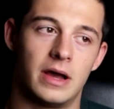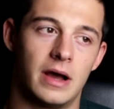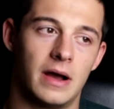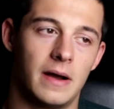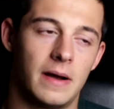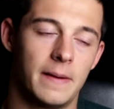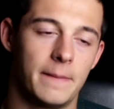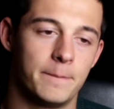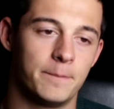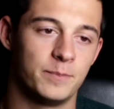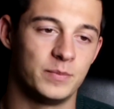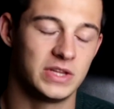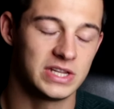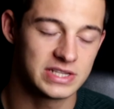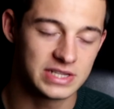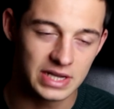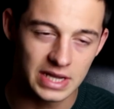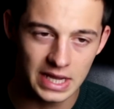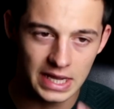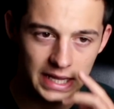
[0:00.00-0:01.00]
Um,
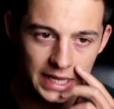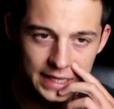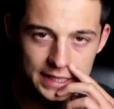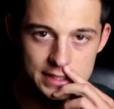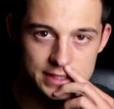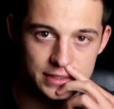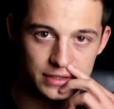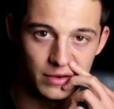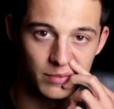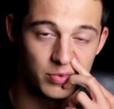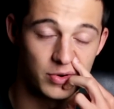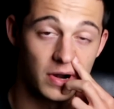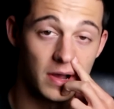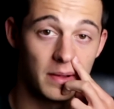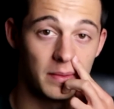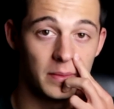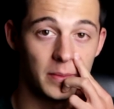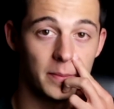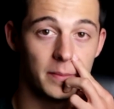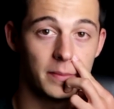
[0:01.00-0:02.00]
this is a
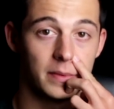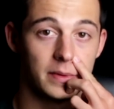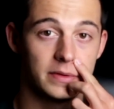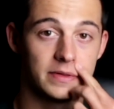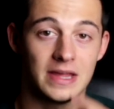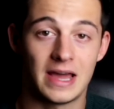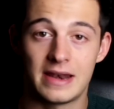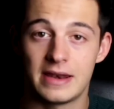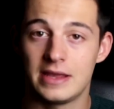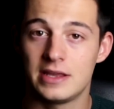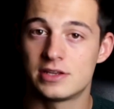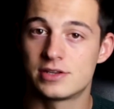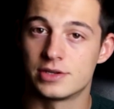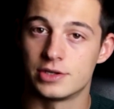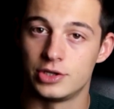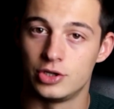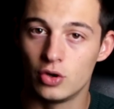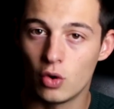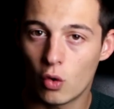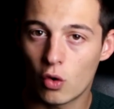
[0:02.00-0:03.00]
problem. That is
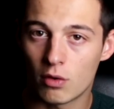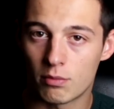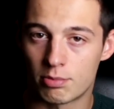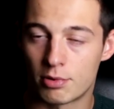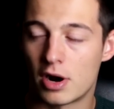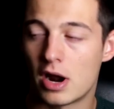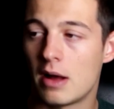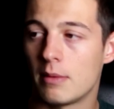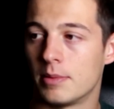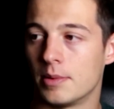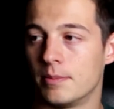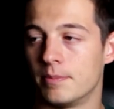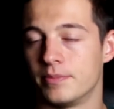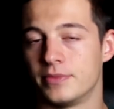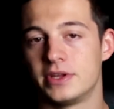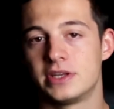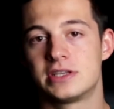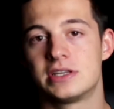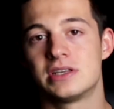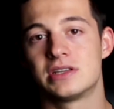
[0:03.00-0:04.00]
your problem.
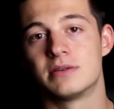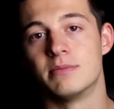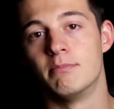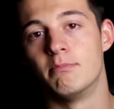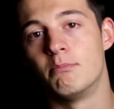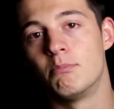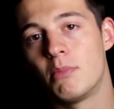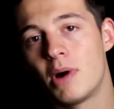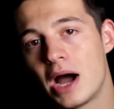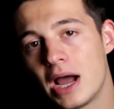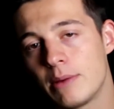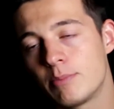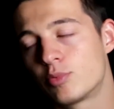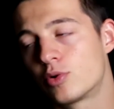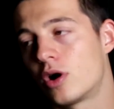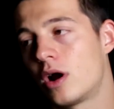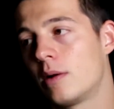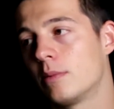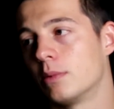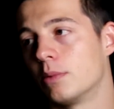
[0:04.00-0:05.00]
This is my
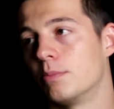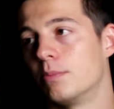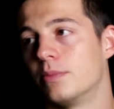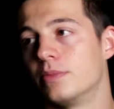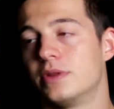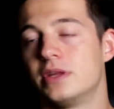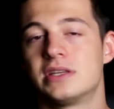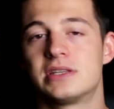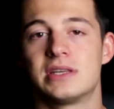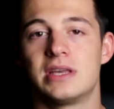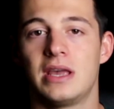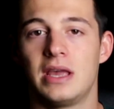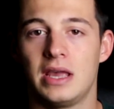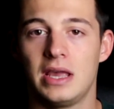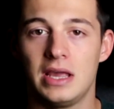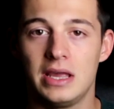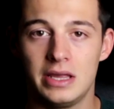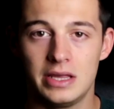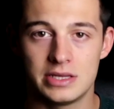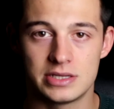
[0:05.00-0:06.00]
problem. This
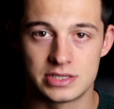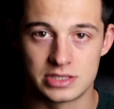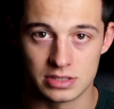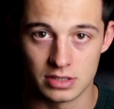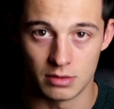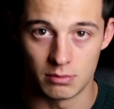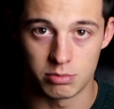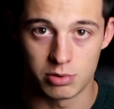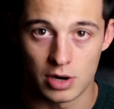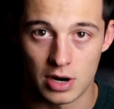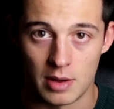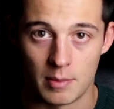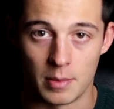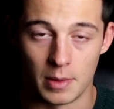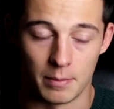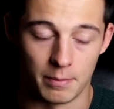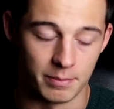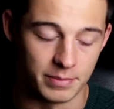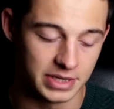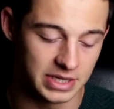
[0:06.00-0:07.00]
is a
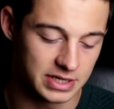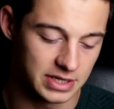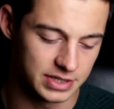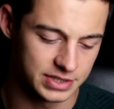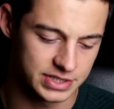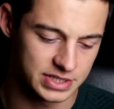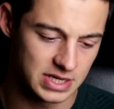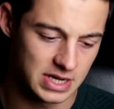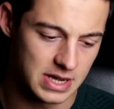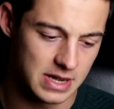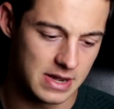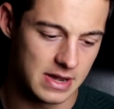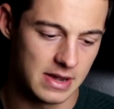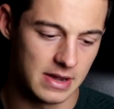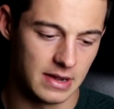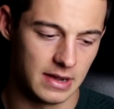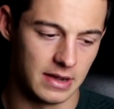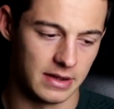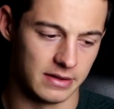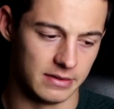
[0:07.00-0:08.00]
problem. Because
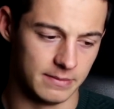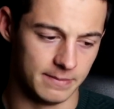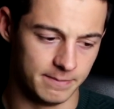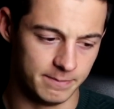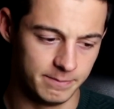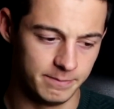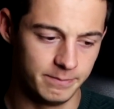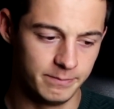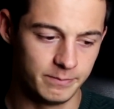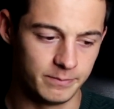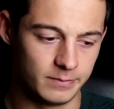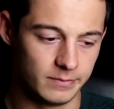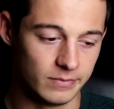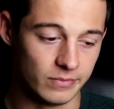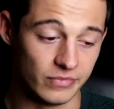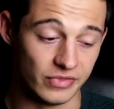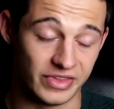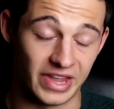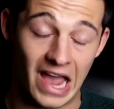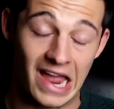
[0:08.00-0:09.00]

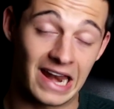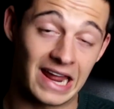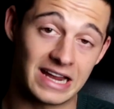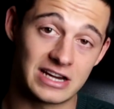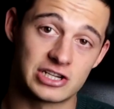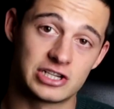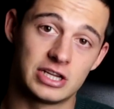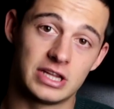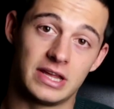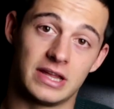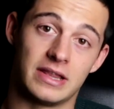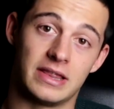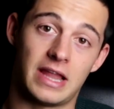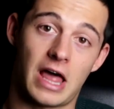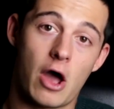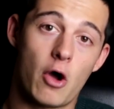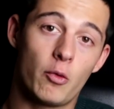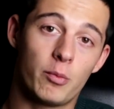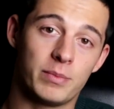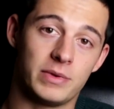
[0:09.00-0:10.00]
that actually
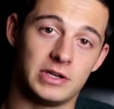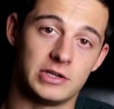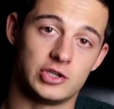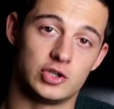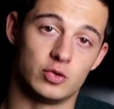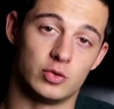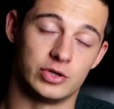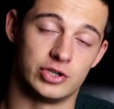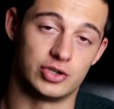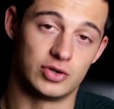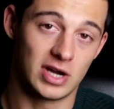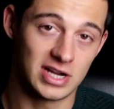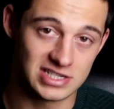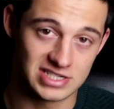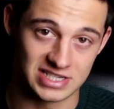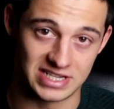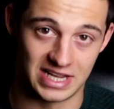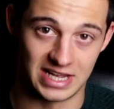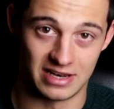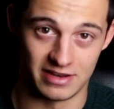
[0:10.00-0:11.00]
allowed me to
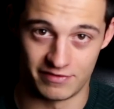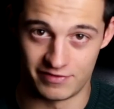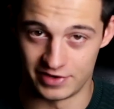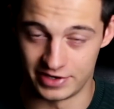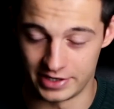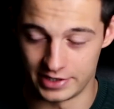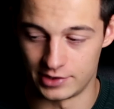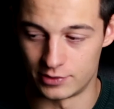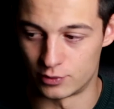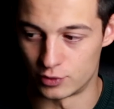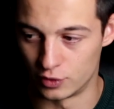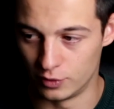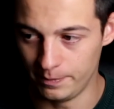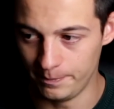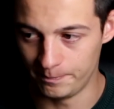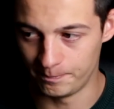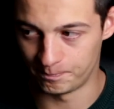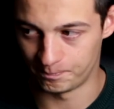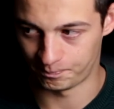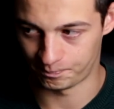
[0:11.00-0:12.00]
address the elephant in the
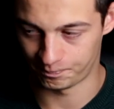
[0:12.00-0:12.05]
room,